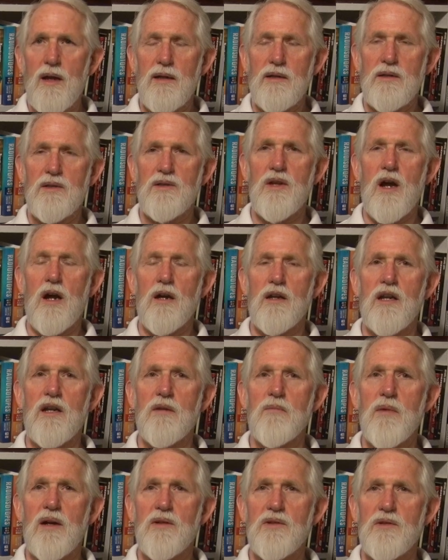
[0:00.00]
it's talking
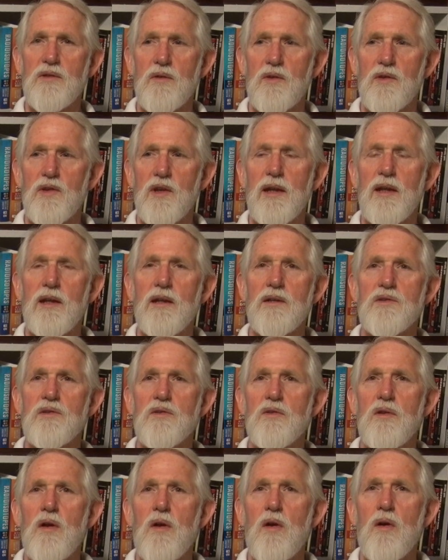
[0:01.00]
about two things.